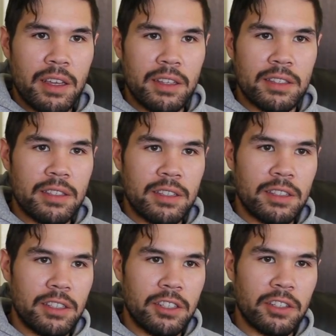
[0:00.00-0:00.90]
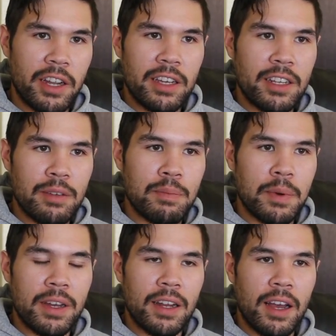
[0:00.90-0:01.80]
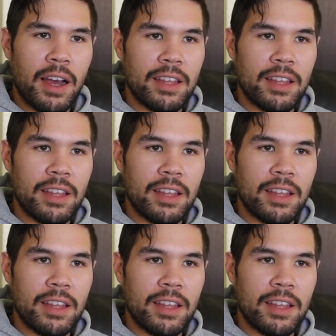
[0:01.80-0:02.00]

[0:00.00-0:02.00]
its grading, but